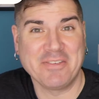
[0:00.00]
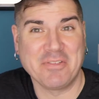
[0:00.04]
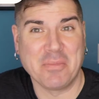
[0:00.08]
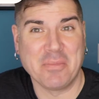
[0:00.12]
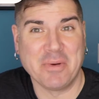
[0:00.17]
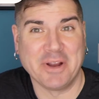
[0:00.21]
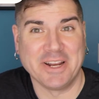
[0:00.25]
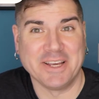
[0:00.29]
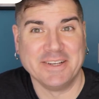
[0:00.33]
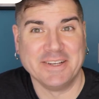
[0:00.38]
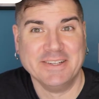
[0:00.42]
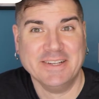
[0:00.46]

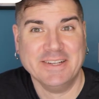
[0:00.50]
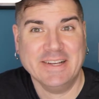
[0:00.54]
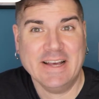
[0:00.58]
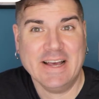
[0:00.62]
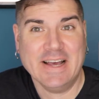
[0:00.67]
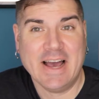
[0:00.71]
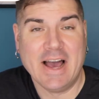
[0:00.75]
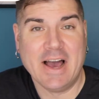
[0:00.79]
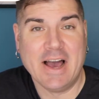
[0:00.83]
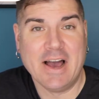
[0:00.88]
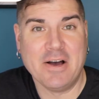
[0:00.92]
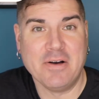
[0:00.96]
everybody.
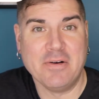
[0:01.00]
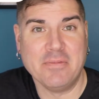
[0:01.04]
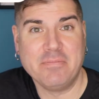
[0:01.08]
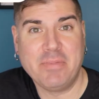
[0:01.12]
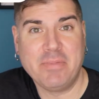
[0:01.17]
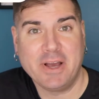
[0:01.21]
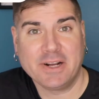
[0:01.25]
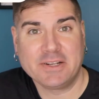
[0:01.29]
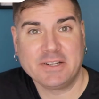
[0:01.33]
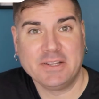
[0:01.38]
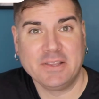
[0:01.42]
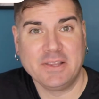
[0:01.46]

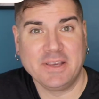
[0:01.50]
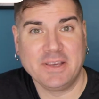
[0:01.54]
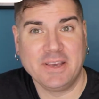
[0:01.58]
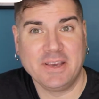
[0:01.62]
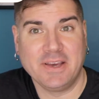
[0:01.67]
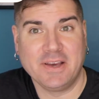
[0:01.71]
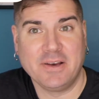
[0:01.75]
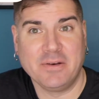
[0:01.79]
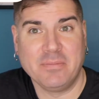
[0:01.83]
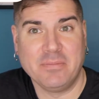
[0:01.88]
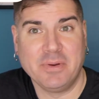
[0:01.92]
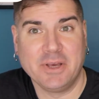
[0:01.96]
Back to
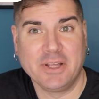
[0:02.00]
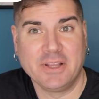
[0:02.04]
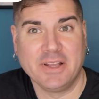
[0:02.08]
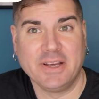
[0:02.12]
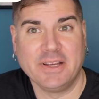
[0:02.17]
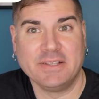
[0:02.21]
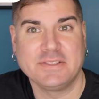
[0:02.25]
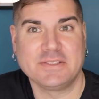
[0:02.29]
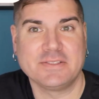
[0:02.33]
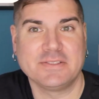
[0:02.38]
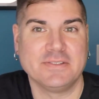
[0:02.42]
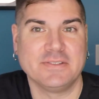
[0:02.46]
the big
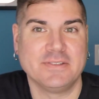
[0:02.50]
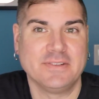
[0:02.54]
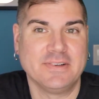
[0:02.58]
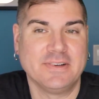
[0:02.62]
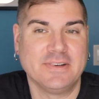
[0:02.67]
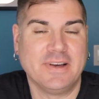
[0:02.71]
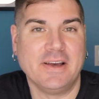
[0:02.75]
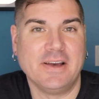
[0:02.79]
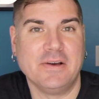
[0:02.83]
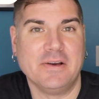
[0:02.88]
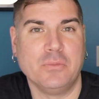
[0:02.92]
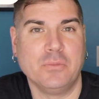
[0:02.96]
lens,
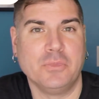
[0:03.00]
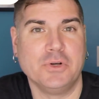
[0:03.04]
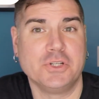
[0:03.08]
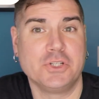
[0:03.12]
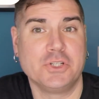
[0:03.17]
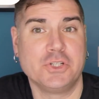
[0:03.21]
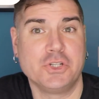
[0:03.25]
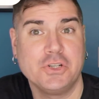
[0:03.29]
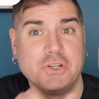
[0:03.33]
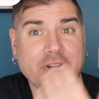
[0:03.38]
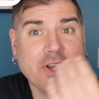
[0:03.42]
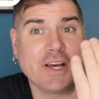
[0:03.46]

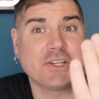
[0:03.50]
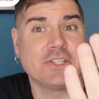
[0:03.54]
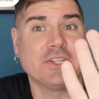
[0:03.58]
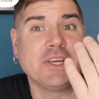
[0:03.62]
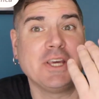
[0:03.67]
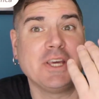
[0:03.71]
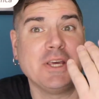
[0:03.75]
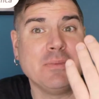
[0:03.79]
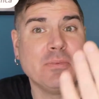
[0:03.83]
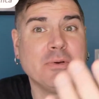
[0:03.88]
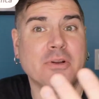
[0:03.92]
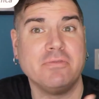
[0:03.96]
which should
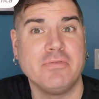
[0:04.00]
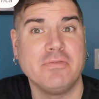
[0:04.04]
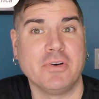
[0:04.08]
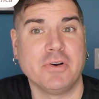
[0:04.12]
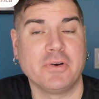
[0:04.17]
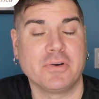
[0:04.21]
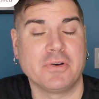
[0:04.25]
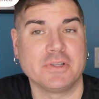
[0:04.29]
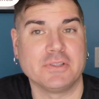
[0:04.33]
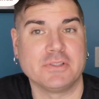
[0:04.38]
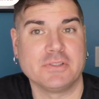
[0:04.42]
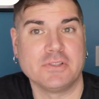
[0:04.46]
actually keep it in
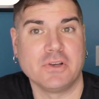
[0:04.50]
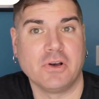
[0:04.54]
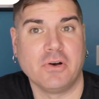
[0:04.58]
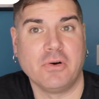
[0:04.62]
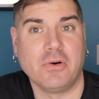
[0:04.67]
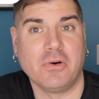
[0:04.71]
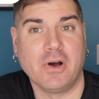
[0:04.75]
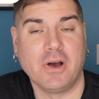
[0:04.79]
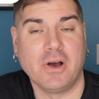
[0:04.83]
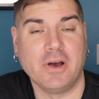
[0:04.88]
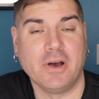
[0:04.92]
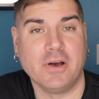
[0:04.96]
focus.
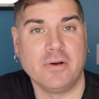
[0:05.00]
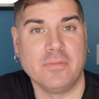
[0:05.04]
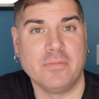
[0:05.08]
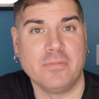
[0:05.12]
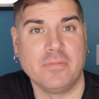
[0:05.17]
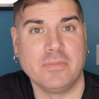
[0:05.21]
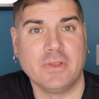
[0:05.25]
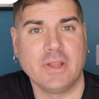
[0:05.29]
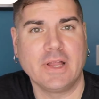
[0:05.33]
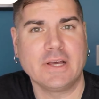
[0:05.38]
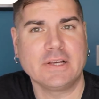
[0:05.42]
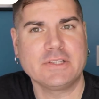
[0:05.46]
So
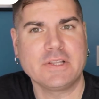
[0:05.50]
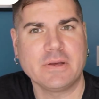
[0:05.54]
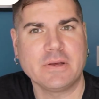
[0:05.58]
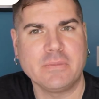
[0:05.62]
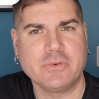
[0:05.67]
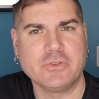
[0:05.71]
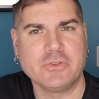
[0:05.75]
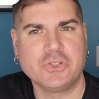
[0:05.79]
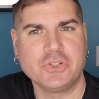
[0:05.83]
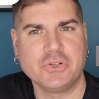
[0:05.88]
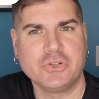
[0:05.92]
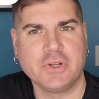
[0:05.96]
the last time I
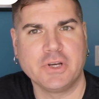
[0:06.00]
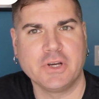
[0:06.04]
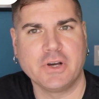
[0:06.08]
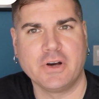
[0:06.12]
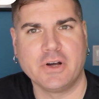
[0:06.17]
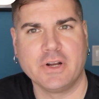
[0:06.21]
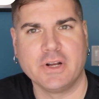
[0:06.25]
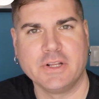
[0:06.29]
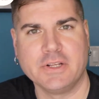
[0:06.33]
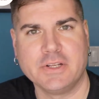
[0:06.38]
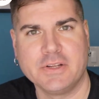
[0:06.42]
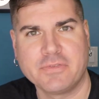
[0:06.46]
was shooting
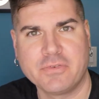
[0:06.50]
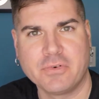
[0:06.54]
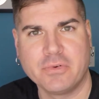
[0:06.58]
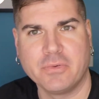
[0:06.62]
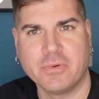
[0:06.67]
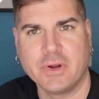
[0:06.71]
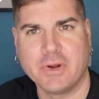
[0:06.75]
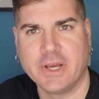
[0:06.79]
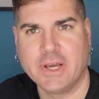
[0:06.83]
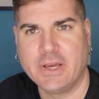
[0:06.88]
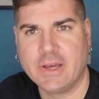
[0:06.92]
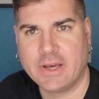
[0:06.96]
on a different
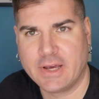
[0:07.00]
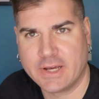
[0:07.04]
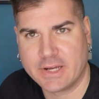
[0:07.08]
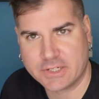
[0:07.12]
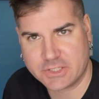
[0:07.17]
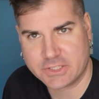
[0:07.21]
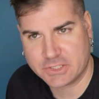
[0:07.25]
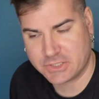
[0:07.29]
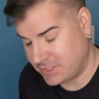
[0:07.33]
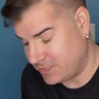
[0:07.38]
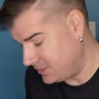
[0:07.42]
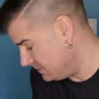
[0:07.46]
rig,
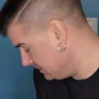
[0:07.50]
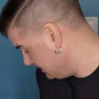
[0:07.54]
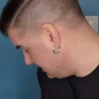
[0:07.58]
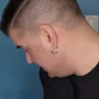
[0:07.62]
actually.